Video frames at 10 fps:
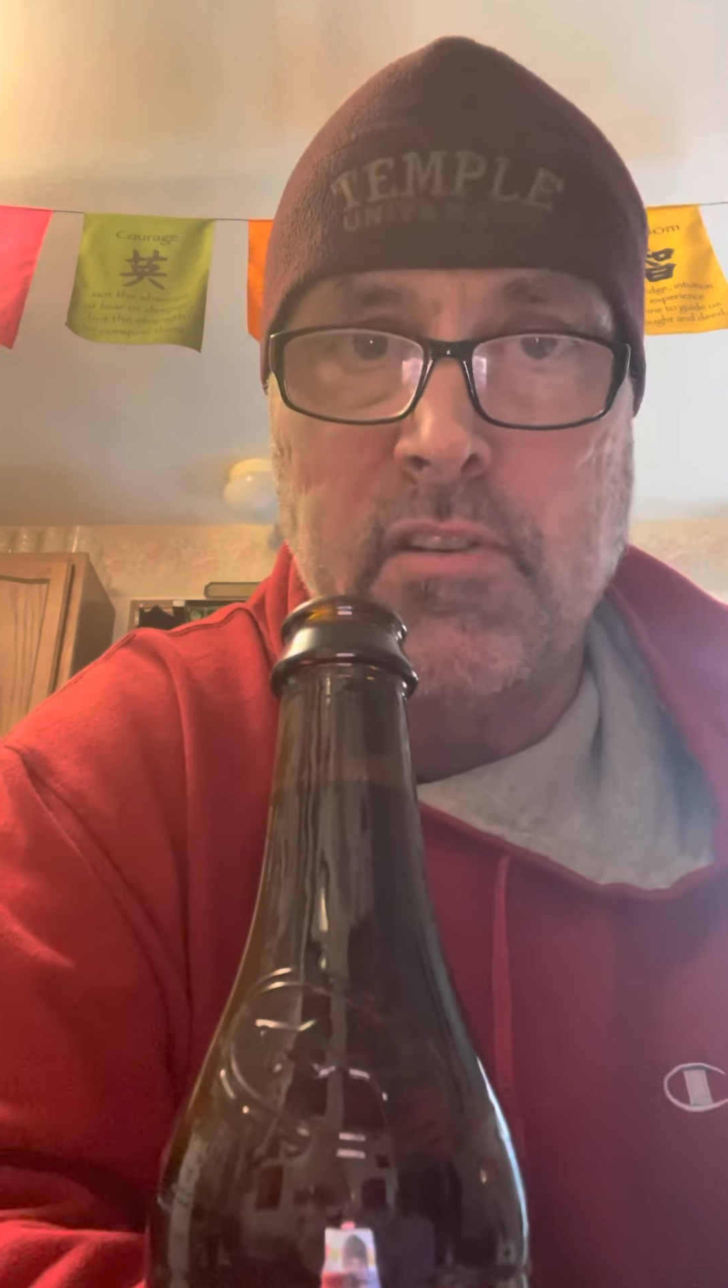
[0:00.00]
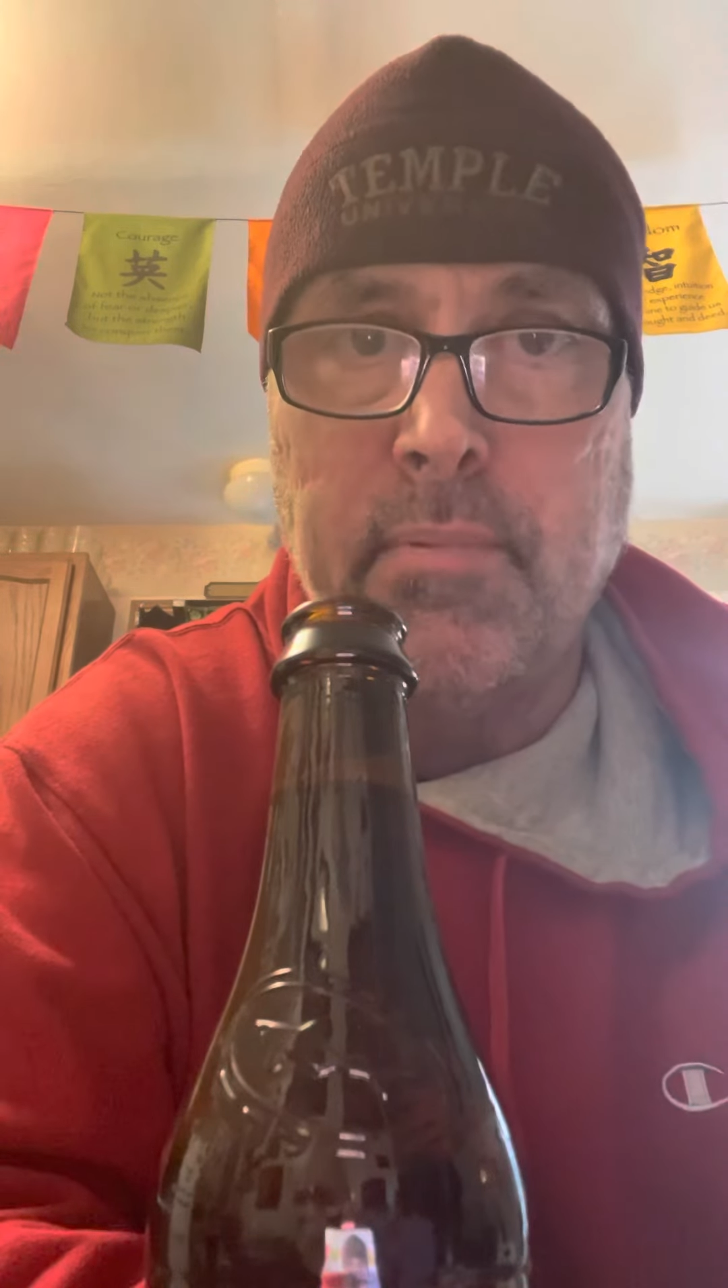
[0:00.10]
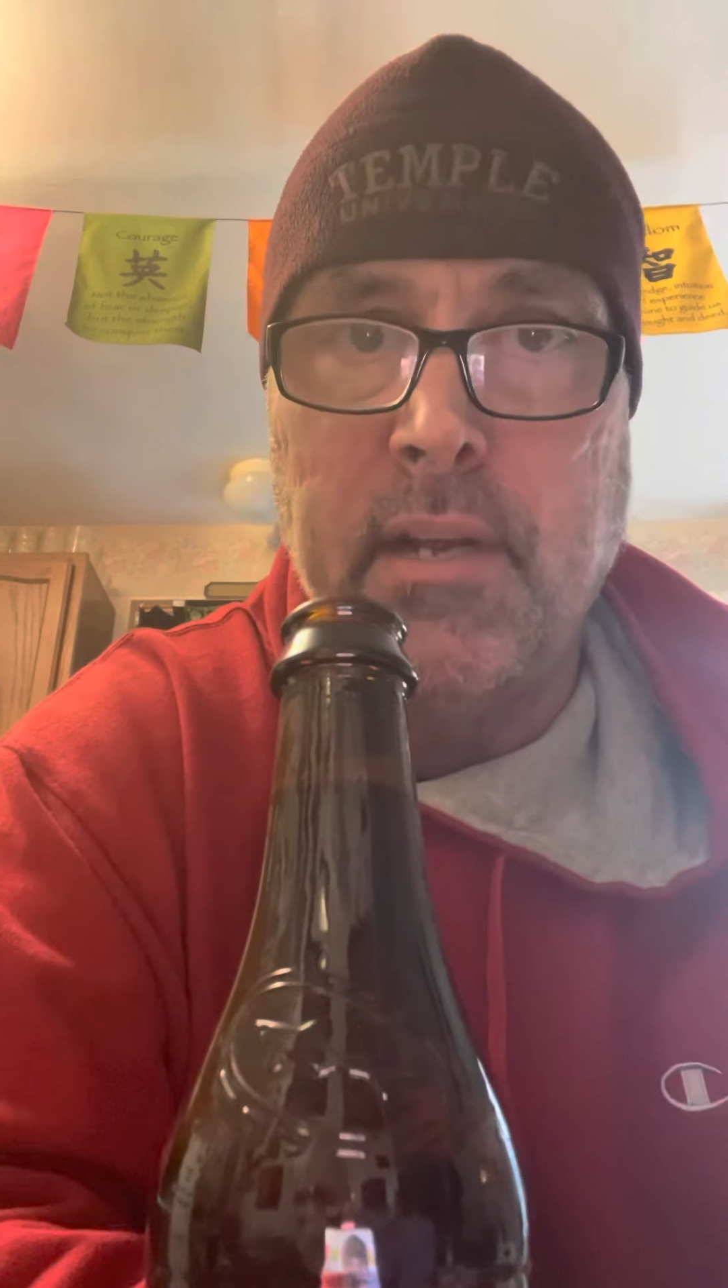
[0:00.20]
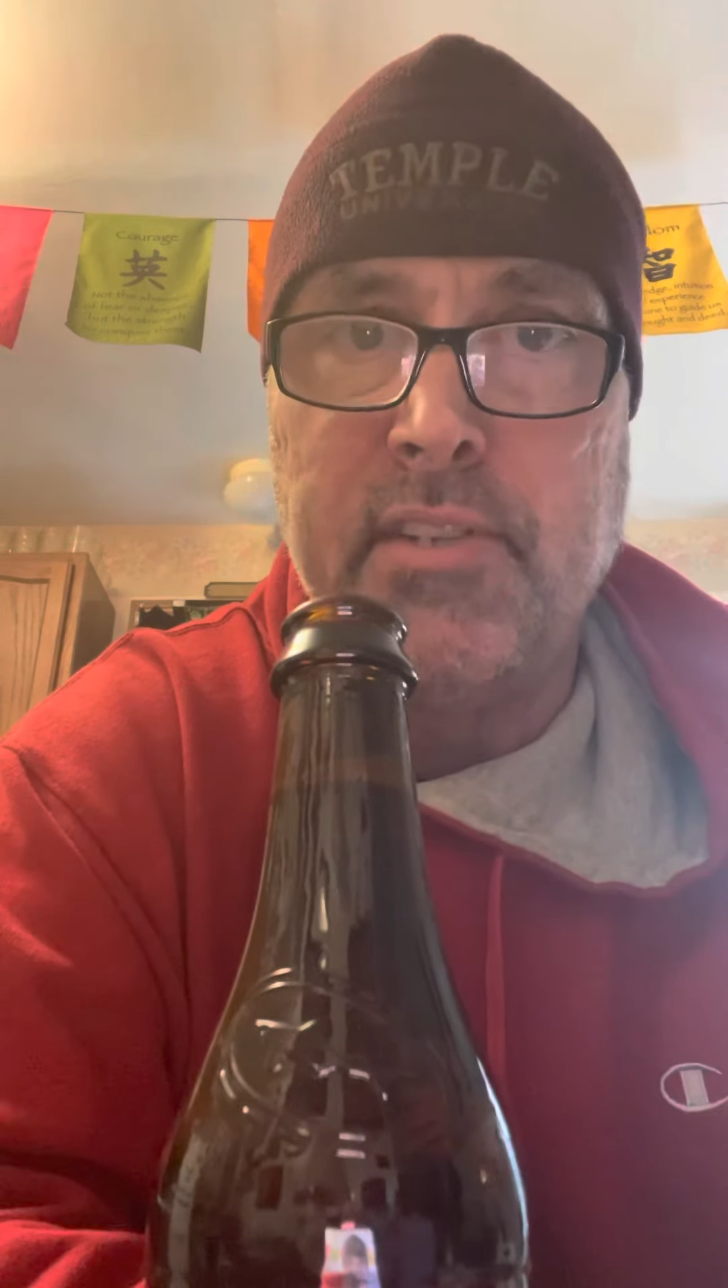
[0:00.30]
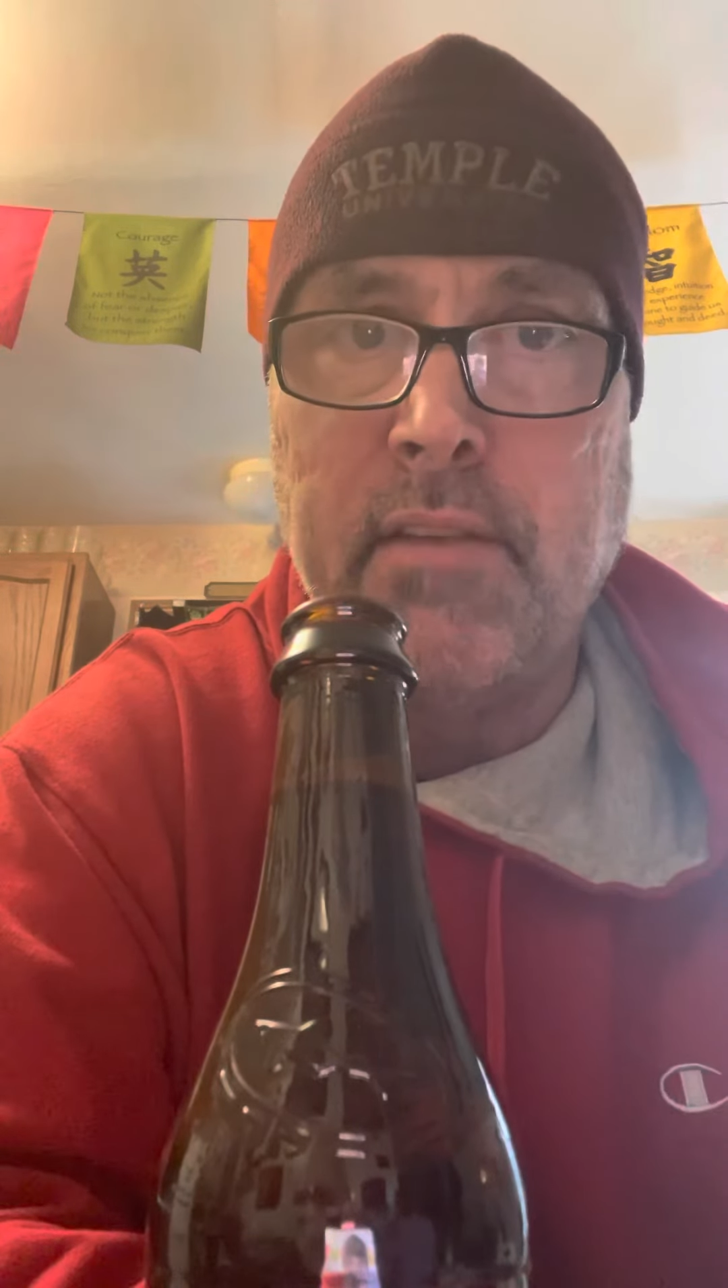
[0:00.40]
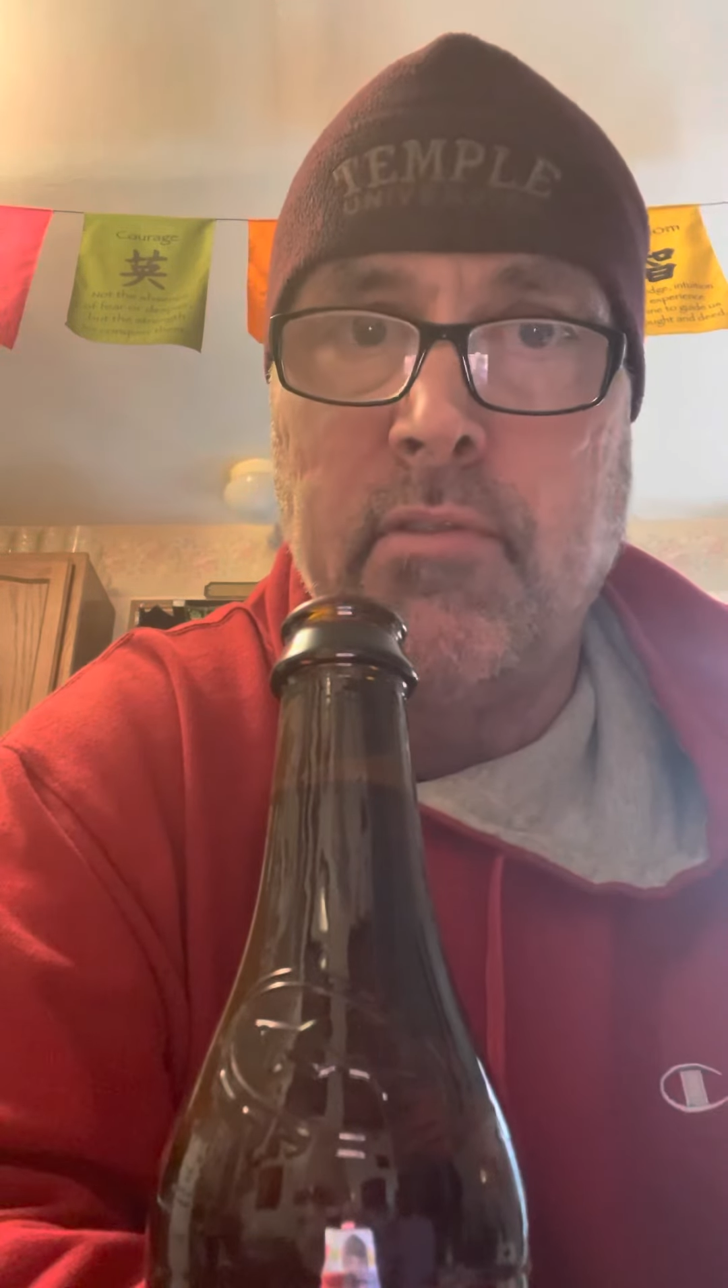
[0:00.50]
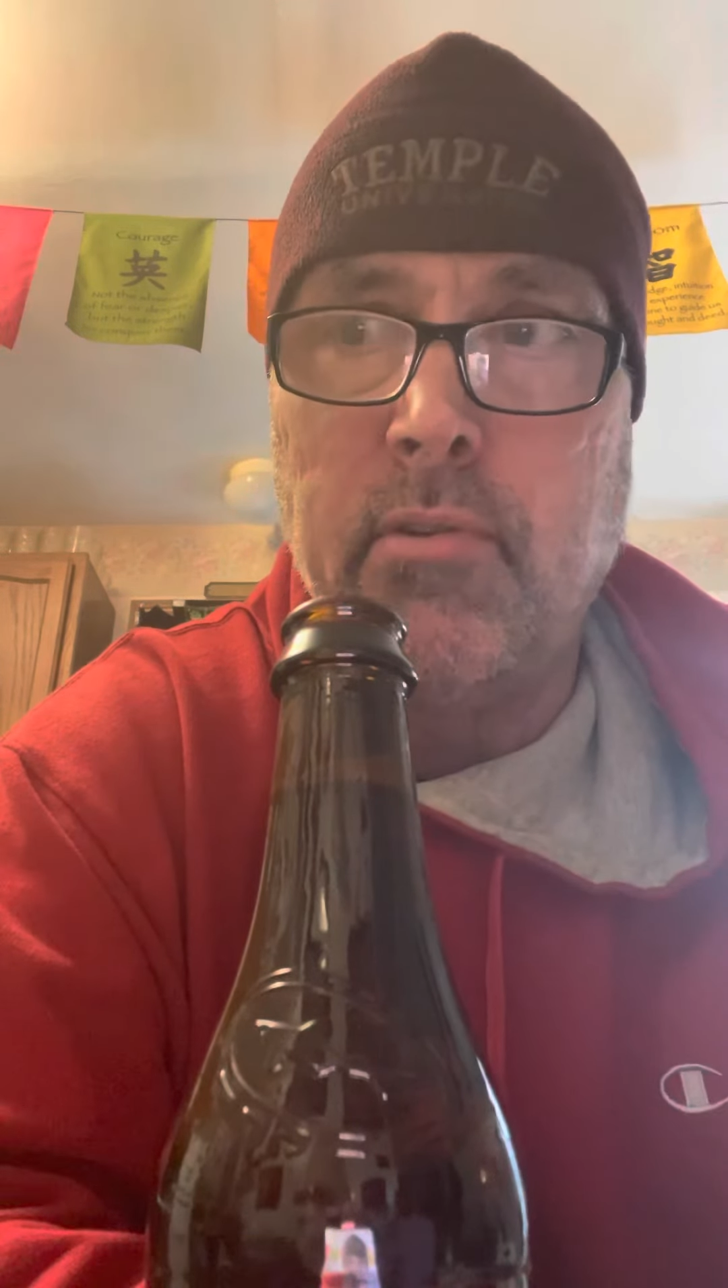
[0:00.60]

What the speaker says: supplies have